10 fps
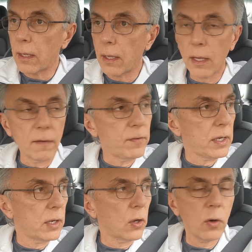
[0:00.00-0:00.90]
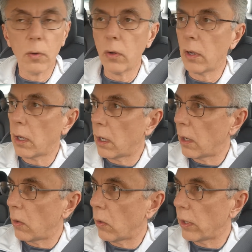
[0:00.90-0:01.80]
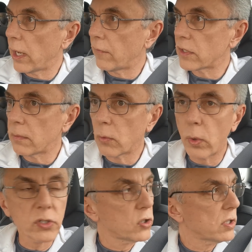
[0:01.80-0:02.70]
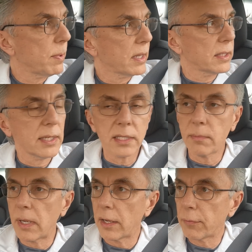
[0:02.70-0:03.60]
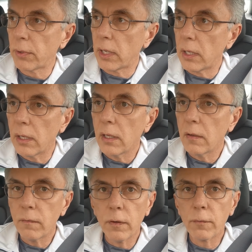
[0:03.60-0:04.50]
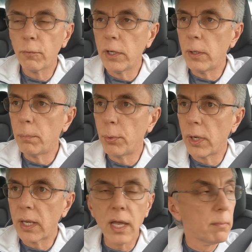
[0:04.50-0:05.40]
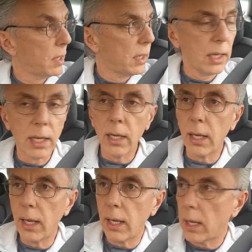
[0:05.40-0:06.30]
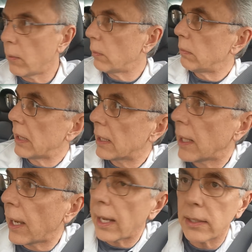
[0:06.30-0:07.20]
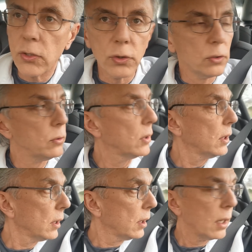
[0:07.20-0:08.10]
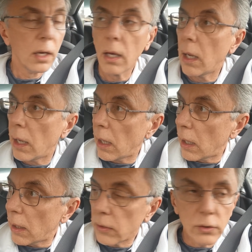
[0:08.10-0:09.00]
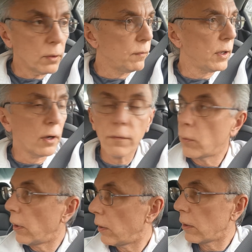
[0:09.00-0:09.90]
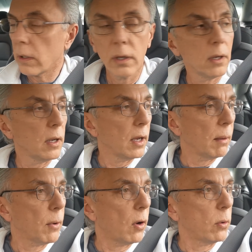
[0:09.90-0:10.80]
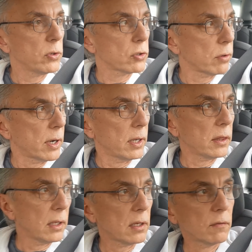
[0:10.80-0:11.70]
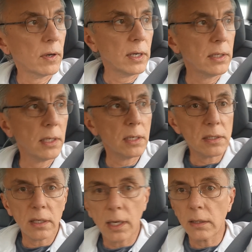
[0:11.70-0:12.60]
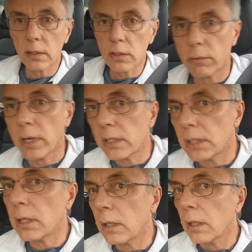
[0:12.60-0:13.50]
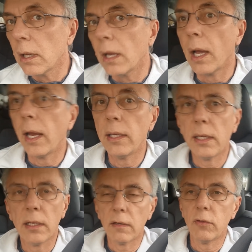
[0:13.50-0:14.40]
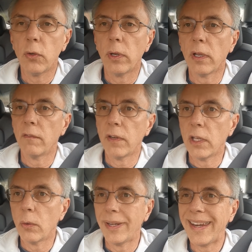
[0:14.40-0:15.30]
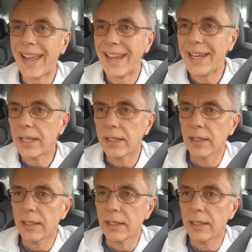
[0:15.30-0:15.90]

a, video uh, or you have some questions about the Tesla Model 3, feel free to put a comment in and I would be glad to uh, do a video for you. I'm always trying to think of ideas. I got this crazy idea of doing a video a day